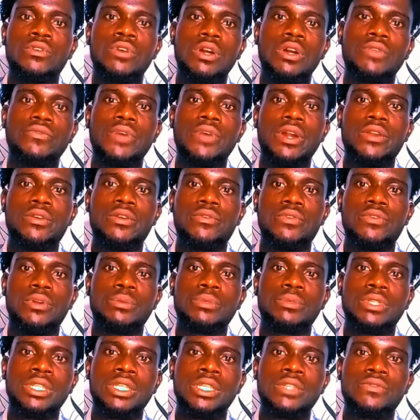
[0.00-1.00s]
Got value
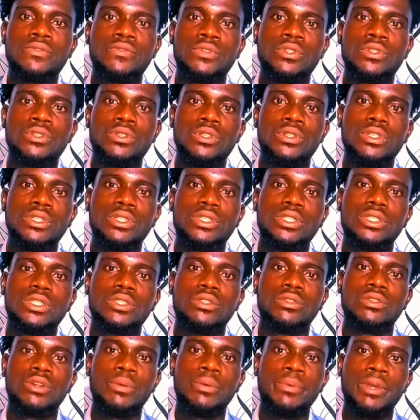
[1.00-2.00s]
from this video?
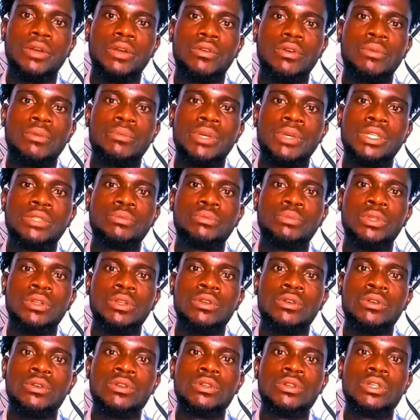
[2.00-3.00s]
Drop a comment
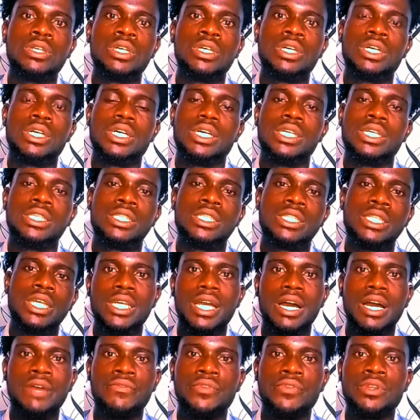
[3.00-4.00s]
below and
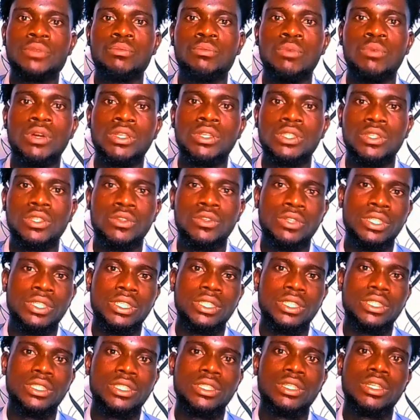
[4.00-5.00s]
say affiliate box
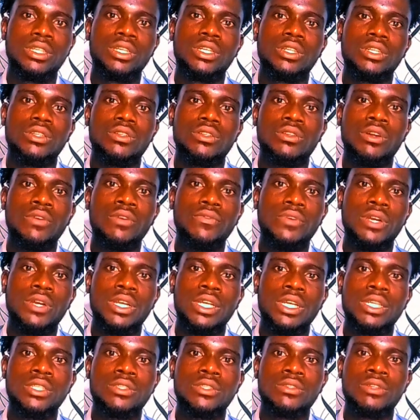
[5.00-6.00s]
loading. Don't
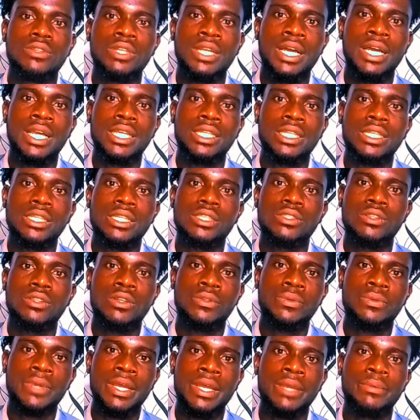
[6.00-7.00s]
forget to like,
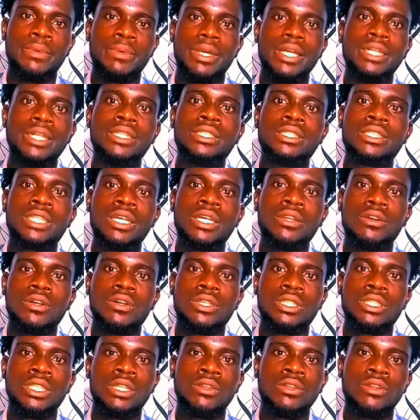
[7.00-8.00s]
subscribe, and turn
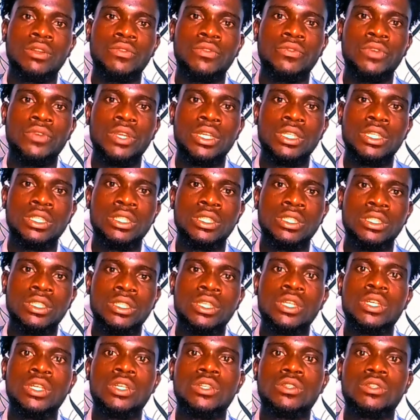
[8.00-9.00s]
on the notification
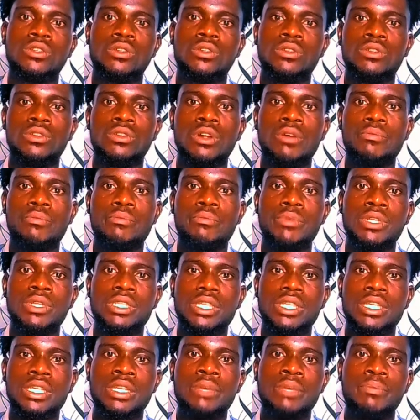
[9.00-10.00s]
so you don't
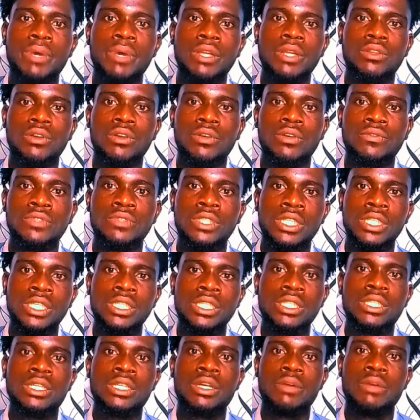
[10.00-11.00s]
miss any part of
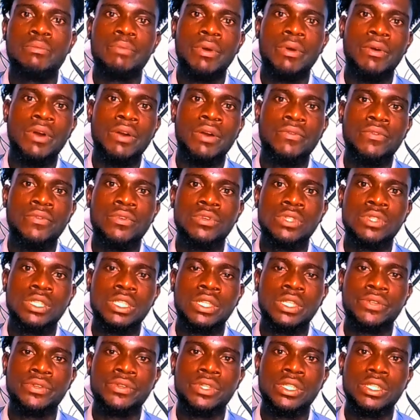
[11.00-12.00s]
this powerful
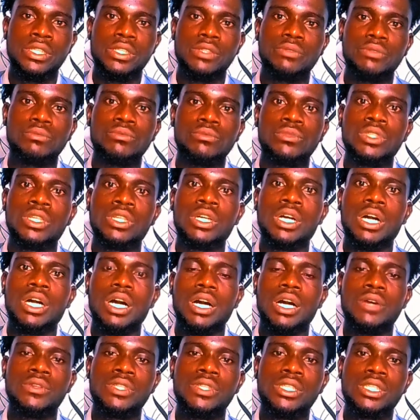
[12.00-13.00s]
series.
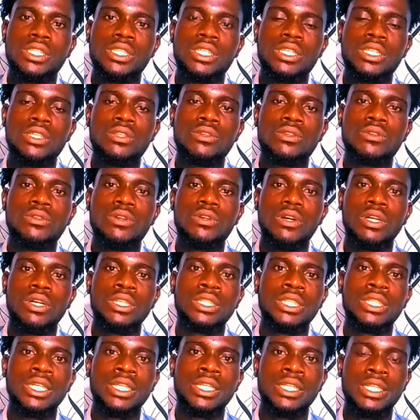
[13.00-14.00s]
I will see you
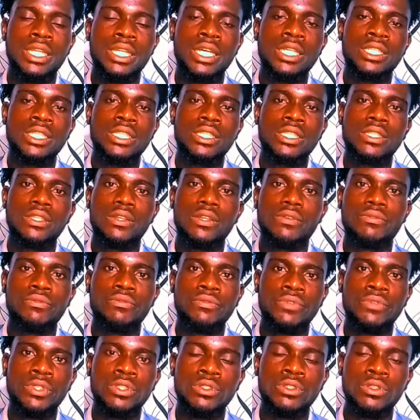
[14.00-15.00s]
on the next
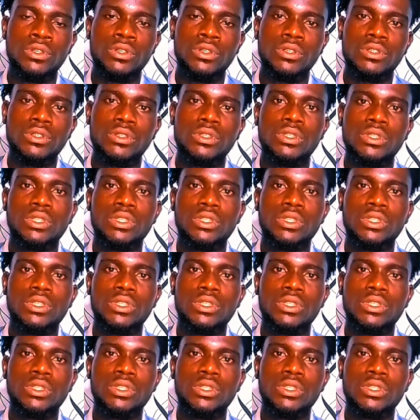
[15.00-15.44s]
video.